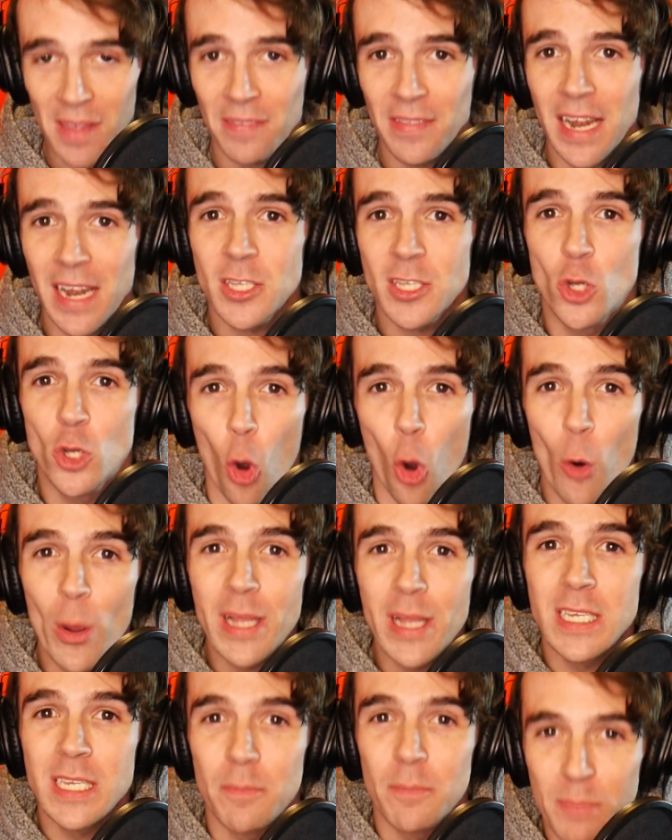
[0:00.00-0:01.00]
that it's
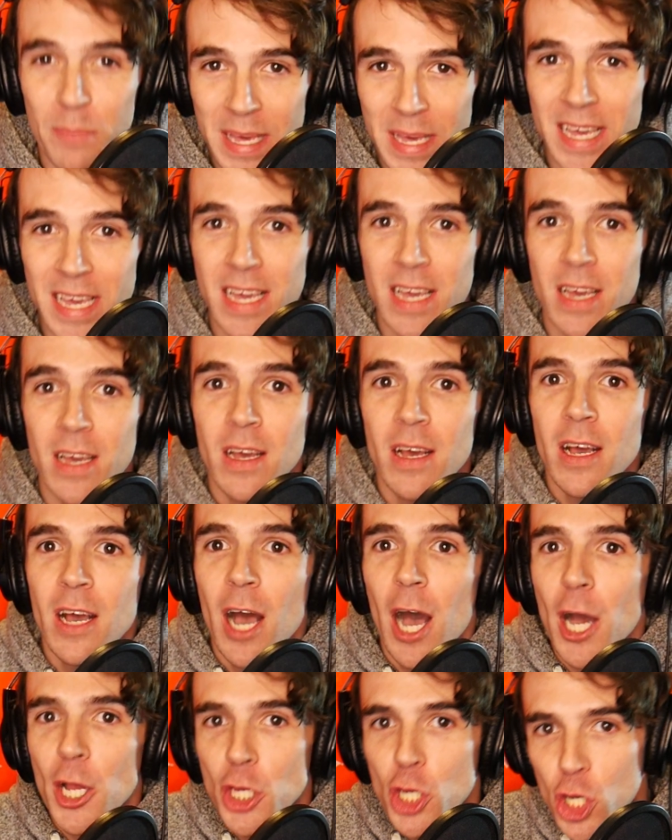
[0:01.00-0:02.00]
going to be
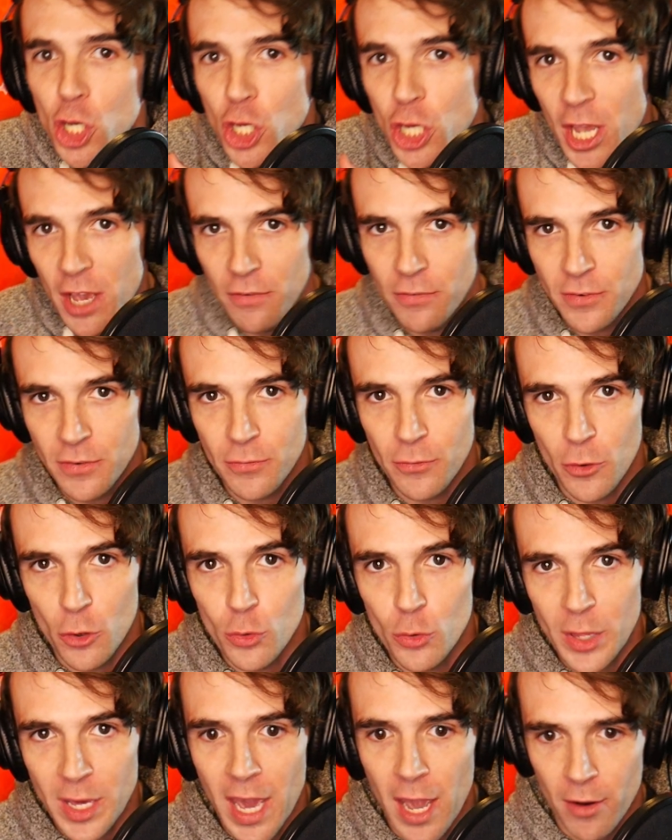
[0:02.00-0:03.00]
a shift for who
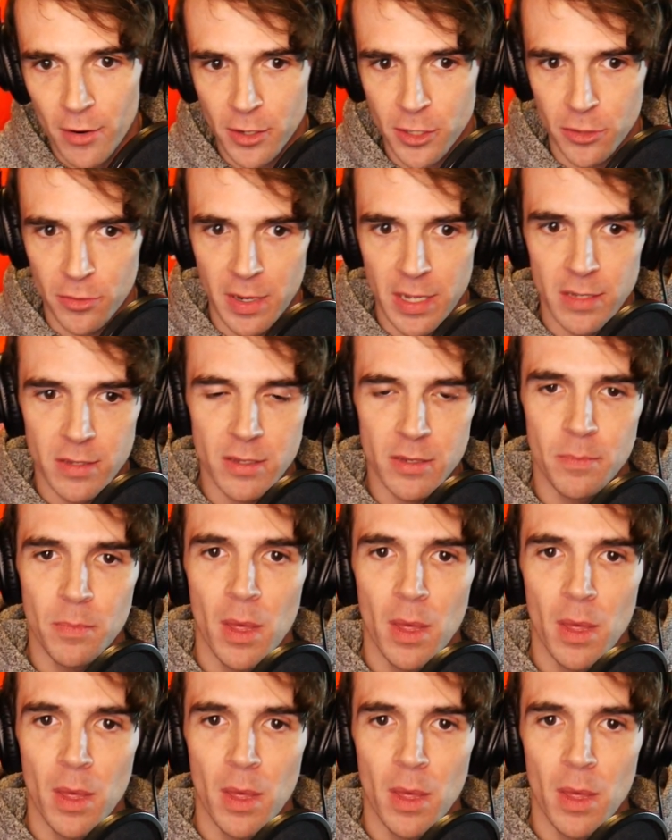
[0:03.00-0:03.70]
the character is.